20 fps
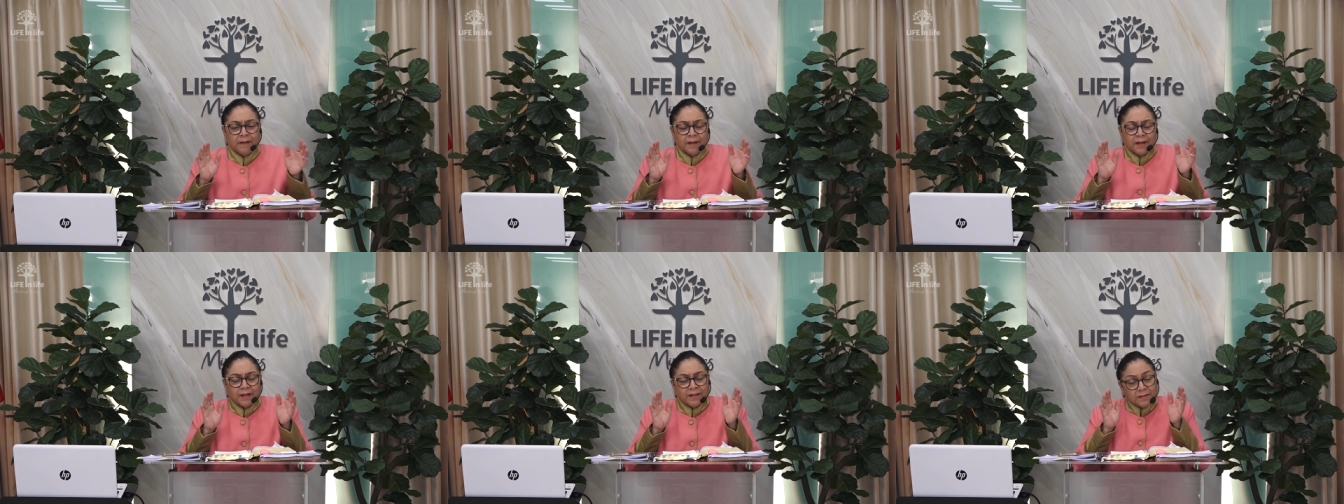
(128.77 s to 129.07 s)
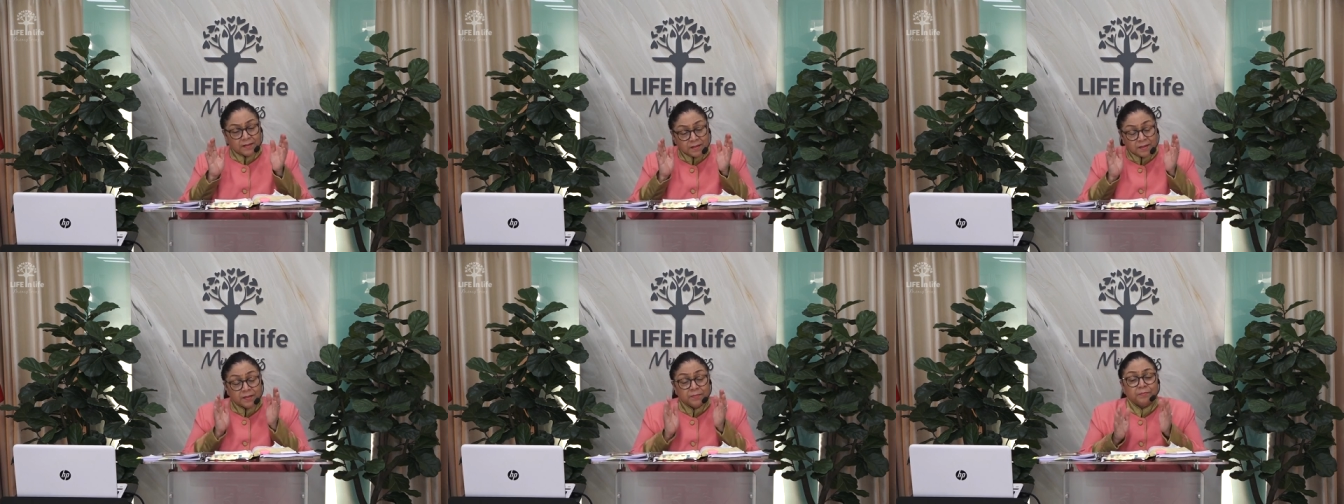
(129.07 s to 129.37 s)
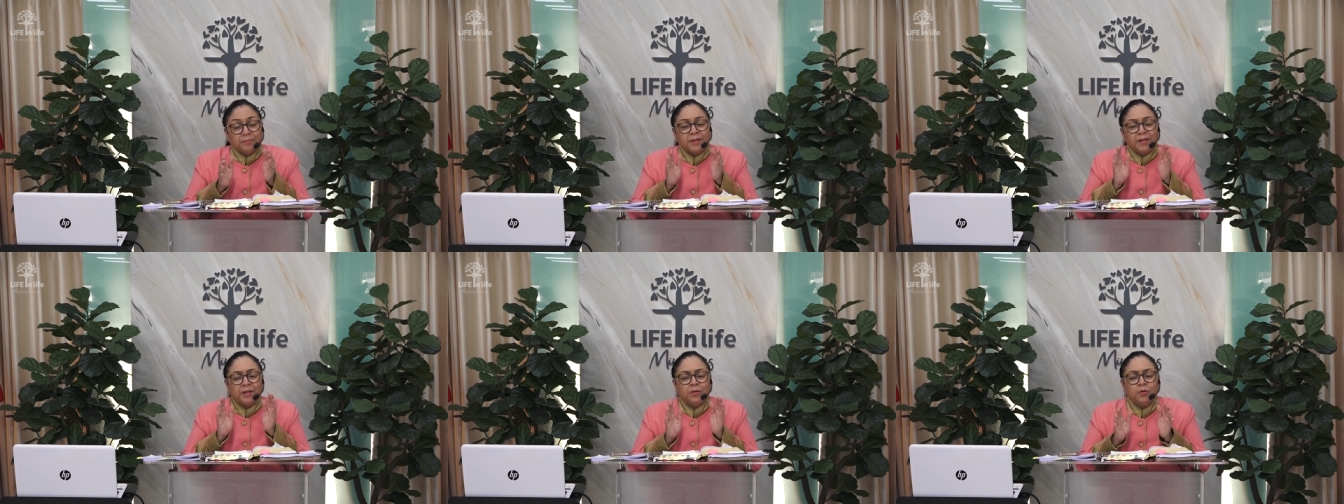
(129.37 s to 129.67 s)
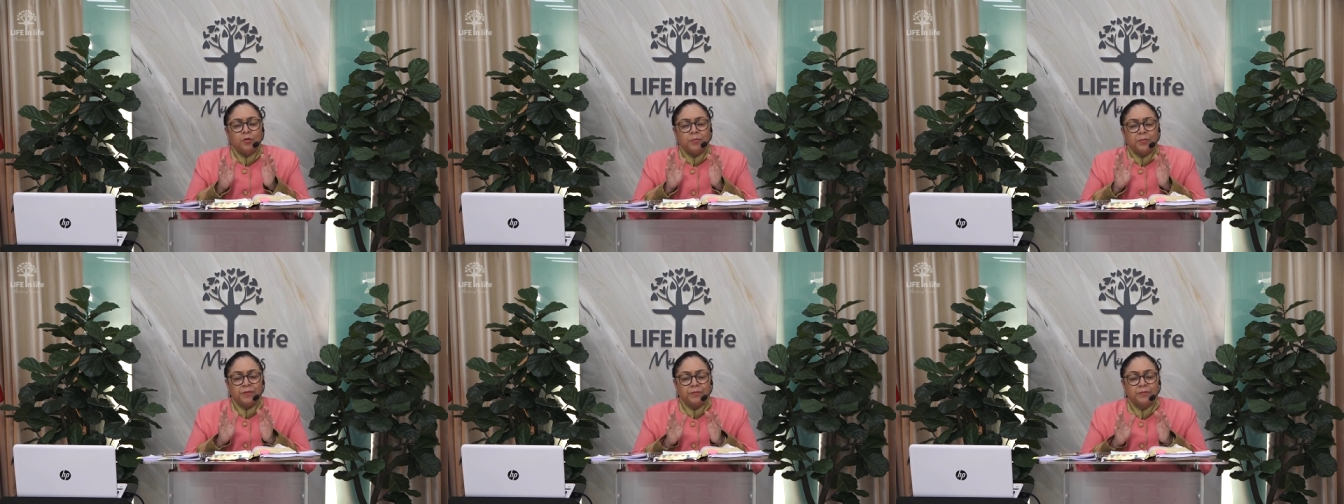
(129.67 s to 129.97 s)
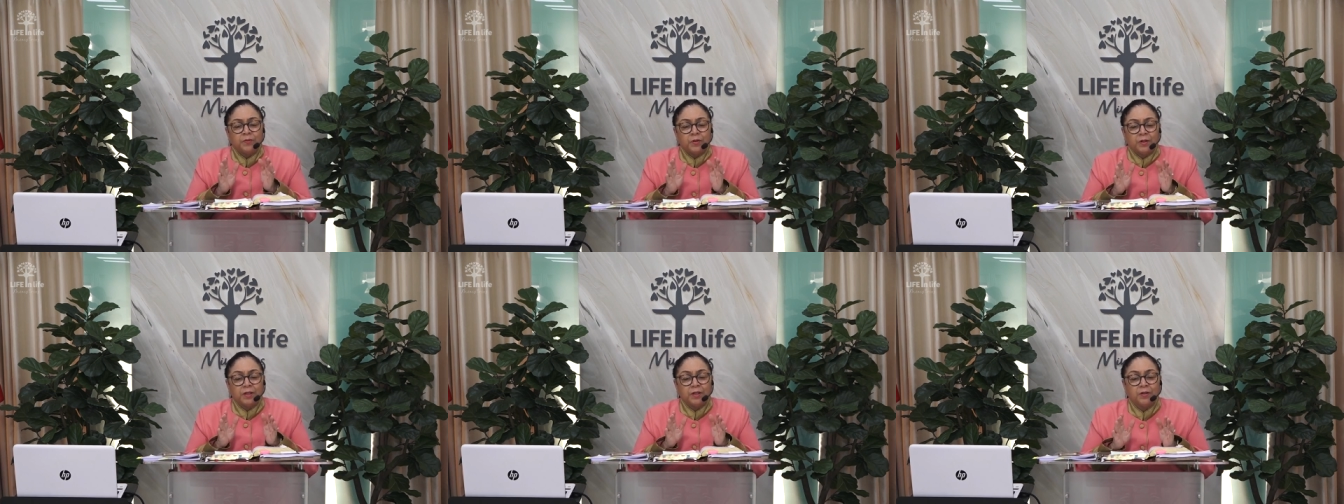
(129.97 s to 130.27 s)
and simply go
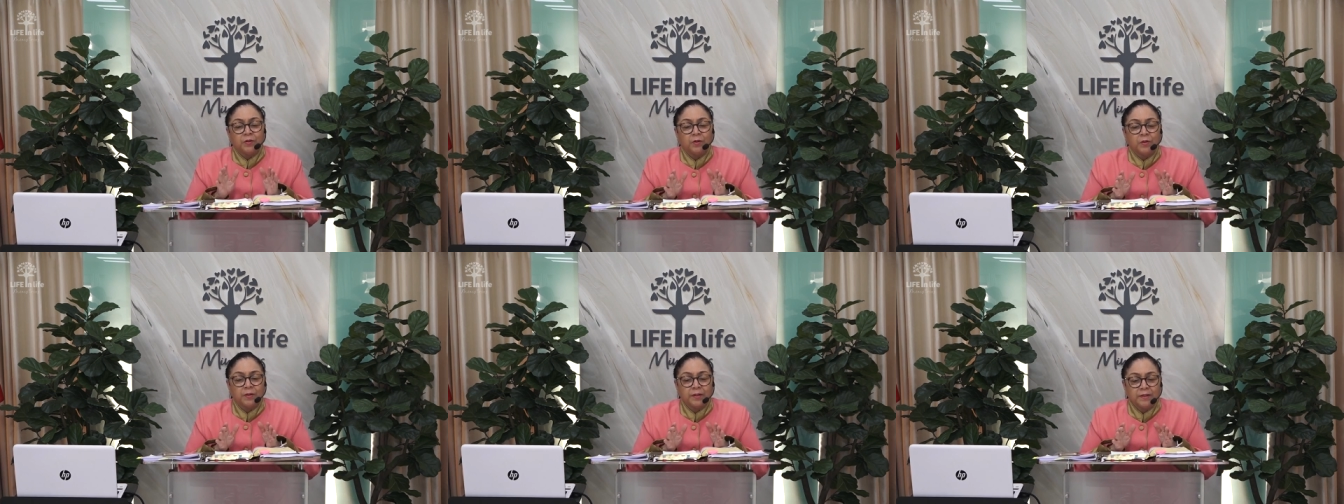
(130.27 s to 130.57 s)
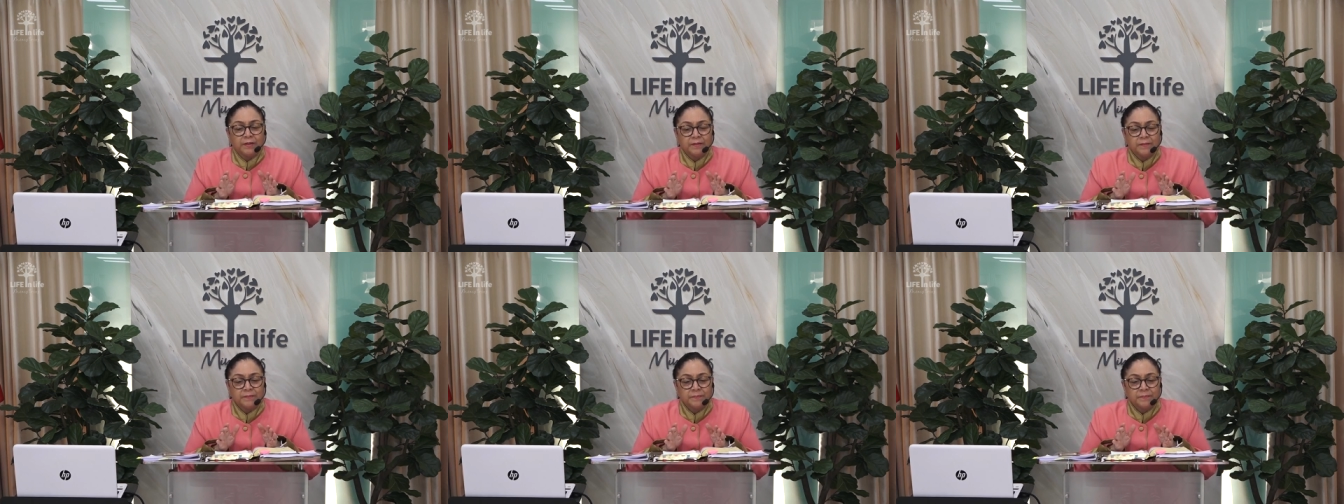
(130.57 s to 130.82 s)
before the Lord.